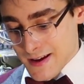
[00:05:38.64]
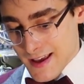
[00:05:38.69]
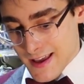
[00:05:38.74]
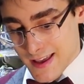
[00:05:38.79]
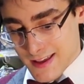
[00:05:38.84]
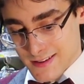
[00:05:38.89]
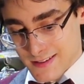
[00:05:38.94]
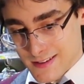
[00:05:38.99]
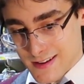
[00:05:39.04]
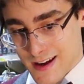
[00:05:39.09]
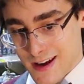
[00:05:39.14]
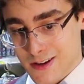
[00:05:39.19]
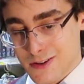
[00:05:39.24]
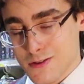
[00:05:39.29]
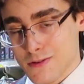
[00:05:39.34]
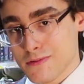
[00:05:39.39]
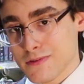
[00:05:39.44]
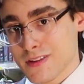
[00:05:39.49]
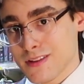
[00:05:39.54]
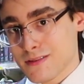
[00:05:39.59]
And I
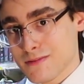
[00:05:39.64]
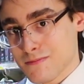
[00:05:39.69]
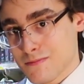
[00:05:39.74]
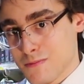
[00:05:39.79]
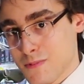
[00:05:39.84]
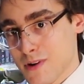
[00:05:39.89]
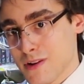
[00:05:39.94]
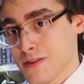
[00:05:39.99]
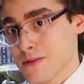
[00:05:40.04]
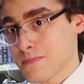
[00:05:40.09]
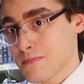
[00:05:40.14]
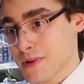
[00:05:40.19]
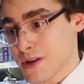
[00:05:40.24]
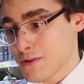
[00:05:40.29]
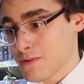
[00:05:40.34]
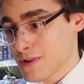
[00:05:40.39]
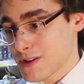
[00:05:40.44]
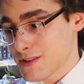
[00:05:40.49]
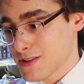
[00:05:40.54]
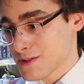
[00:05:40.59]
know that one of the
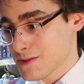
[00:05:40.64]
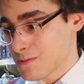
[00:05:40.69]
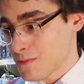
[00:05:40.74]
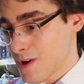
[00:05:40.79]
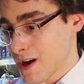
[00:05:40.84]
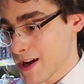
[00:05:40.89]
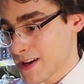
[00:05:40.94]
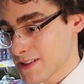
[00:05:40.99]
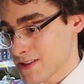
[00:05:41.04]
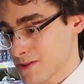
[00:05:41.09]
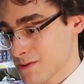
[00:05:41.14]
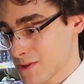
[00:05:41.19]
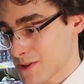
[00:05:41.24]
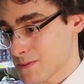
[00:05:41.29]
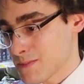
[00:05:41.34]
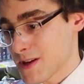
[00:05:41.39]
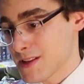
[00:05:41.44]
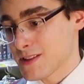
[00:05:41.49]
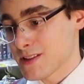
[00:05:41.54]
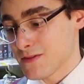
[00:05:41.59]
big reasons why it's so
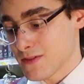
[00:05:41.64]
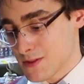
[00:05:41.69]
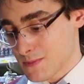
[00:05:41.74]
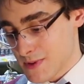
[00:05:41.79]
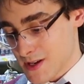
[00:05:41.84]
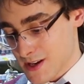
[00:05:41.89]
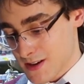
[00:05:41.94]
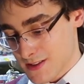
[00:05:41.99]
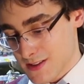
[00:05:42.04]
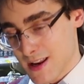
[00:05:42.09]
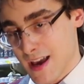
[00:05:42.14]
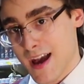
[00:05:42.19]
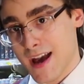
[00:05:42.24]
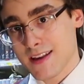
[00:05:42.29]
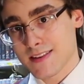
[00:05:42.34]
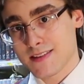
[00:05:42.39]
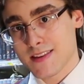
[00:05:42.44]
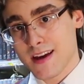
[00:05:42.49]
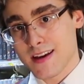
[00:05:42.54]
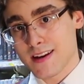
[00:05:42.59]
expensive is because it
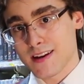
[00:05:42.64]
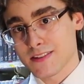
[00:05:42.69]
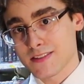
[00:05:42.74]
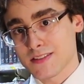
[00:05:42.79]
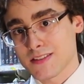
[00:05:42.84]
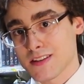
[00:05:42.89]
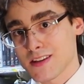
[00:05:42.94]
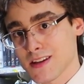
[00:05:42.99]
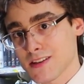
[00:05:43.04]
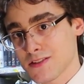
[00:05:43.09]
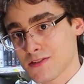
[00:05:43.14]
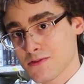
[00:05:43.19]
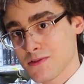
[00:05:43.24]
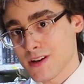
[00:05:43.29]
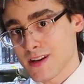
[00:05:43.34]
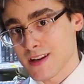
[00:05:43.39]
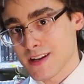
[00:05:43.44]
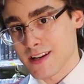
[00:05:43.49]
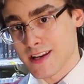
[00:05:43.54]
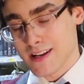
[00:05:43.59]
has that LCD
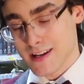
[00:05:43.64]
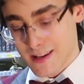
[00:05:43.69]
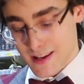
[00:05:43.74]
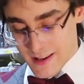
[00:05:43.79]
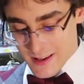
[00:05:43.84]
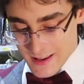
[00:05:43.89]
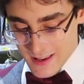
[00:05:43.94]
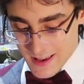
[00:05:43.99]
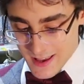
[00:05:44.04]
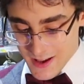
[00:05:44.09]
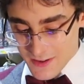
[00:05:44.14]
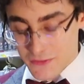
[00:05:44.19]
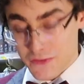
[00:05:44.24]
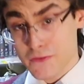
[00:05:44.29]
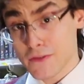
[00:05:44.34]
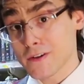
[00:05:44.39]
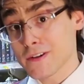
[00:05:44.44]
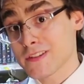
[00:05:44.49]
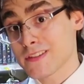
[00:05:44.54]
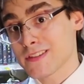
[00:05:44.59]
screen in it. At
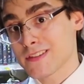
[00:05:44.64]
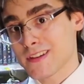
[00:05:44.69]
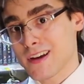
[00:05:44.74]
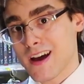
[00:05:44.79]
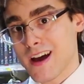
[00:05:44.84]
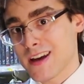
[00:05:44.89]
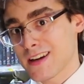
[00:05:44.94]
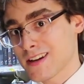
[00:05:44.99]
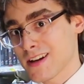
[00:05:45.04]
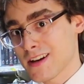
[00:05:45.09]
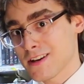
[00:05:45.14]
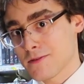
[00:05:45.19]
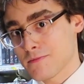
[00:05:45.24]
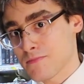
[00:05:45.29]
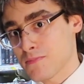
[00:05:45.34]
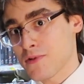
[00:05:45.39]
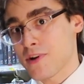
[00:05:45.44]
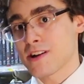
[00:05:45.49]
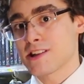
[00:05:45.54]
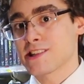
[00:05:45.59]
first, I kind
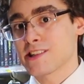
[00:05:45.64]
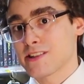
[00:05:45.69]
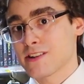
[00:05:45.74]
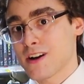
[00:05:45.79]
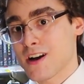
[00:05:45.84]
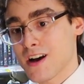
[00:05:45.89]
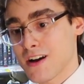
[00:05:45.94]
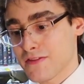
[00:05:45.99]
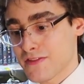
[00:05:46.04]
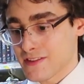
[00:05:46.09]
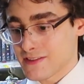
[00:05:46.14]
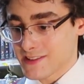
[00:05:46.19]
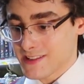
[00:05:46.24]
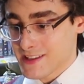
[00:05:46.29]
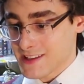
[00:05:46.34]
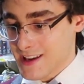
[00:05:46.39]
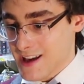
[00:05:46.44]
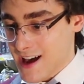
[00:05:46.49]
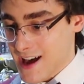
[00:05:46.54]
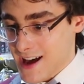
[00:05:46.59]
of brushed it off. I was
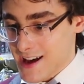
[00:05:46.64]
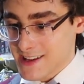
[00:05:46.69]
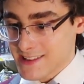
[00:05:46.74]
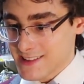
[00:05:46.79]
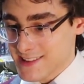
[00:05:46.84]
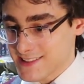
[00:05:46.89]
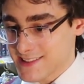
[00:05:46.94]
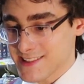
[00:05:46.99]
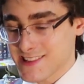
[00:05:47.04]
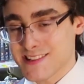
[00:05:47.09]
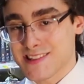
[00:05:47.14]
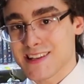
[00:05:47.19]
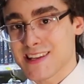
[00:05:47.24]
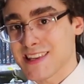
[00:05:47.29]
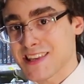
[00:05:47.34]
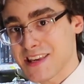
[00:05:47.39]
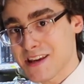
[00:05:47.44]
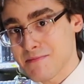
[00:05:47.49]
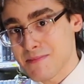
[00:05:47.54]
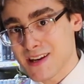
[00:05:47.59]
like, it's just a
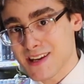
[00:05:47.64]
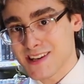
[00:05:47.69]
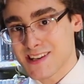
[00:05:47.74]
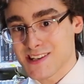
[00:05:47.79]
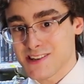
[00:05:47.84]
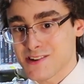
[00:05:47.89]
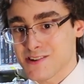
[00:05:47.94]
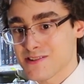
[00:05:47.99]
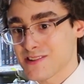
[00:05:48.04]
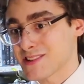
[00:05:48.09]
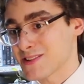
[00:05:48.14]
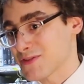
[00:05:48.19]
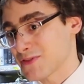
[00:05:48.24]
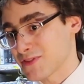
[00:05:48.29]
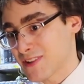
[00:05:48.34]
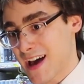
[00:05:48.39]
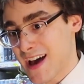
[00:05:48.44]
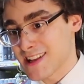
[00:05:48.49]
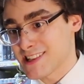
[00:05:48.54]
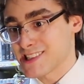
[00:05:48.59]
gimmick, you know, it's
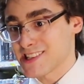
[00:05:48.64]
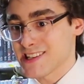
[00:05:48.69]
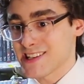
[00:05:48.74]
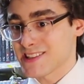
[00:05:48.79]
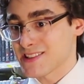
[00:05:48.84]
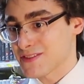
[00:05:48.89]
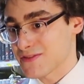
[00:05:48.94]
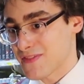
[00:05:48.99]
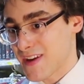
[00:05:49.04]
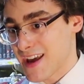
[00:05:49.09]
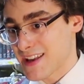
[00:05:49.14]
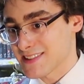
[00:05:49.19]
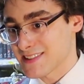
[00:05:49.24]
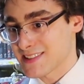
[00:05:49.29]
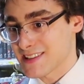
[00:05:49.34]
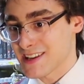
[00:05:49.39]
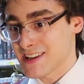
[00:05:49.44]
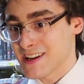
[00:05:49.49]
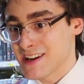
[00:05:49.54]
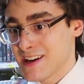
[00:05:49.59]
flashy, it's
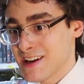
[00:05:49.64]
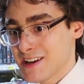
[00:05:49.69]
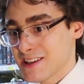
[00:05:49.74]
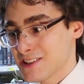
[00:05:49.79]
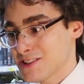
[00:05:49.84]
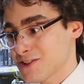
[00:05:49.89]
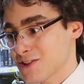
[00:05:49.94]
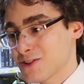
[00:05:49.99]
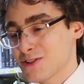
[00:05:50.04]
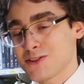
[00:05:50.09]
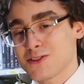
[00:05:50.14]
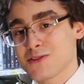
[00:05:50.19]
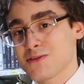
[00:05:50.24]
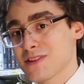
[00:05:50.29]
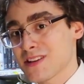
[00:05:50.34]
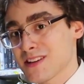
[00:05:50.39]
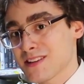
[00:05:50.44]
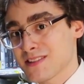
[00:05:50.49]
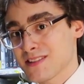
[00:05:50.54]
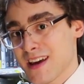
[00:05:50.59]
fancy. You could do
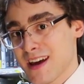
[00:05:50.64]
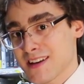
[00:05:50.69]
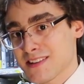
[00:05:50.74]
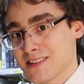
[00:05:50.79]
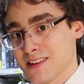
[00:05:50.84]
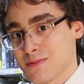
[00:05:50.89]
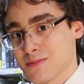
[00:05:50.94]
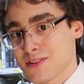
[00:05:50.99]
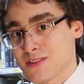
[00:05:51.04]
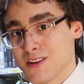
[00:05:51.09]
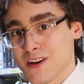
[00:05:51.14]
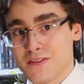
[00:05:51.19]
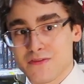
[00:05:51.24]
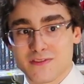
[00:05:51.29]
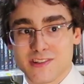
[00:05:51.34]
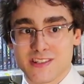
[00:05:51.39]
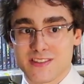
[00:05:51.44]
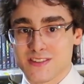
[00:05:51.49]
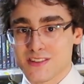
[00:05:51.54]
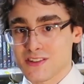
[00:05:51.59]
the exact same stuff
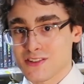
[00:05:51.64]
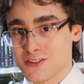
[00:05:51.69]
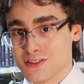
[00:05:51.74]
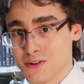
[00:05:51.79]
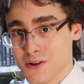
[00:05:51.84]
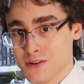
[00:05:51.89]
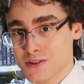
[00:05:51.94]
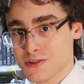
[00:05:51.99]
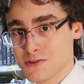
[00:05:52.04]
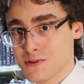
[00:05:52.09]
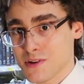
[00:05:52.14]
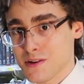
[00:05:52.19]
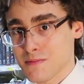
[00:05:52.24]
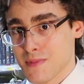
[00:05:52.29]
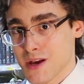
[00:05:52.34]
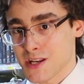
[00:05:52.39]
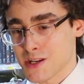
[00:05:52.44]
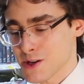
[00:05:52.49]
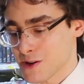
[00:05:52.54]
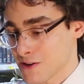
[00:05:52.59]
just in a start screen
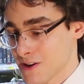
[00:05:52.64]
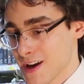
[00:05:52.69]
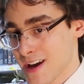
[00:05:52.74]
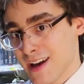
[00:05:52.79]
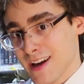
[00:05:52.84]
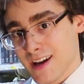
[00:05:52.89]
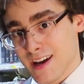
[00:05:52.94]
menu.